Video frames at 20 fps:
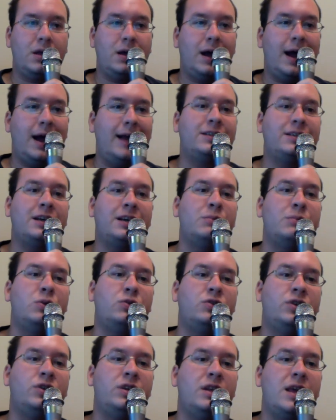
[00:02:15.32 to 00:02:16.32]

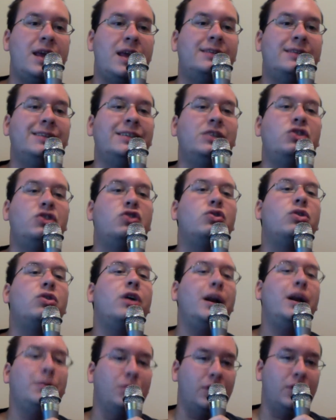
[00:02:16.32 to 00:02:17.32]
iStopMotion is an
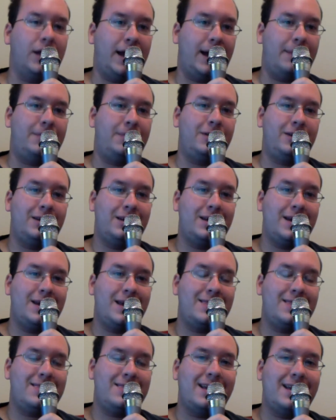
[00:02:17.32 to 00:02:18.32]
incredible app
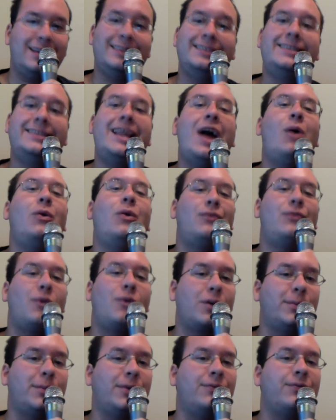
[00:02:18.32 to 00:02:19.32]
that is now
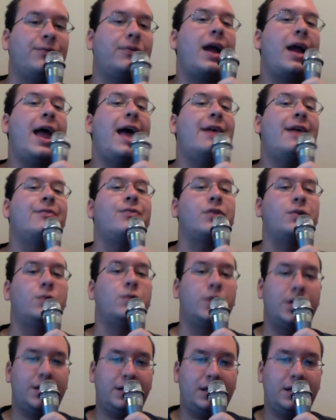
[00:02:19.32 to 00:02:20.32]
affordable for
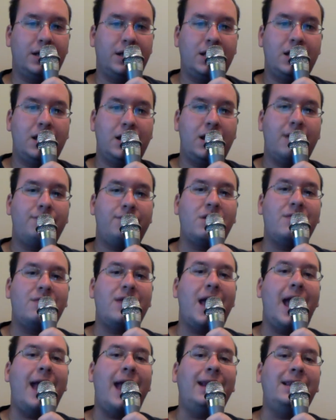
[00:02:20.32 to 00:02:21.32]
everyone. If you have
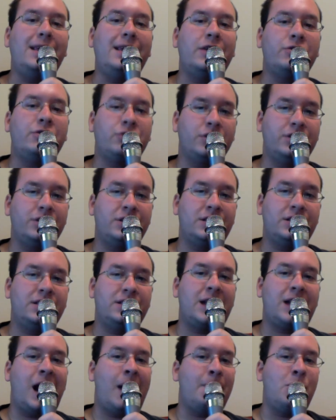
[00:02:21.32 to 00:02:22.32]
any interest in
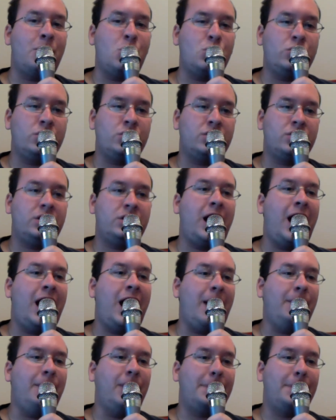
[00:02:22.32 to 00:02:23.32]
stop motion or
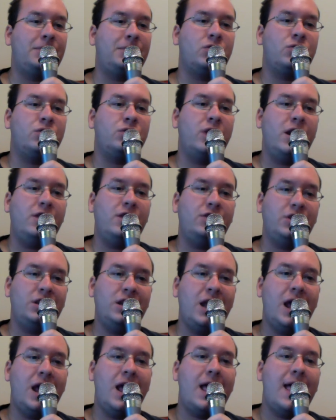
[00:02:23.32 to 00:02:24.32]
time-lapse
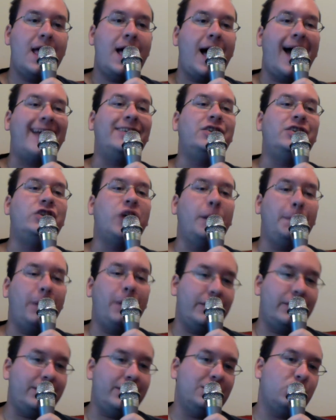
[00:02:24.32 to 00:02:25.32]
creation, I jump
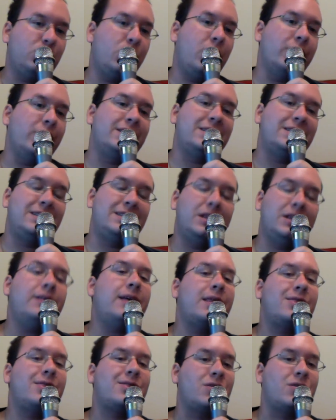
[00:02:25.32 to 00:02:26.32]
on this while it's still
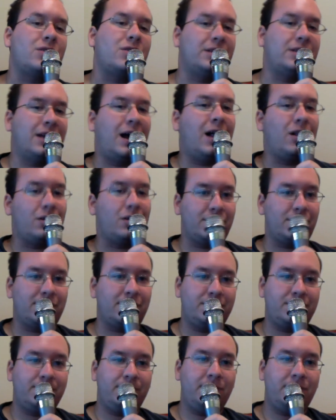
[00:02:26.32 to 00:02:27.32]
at $30.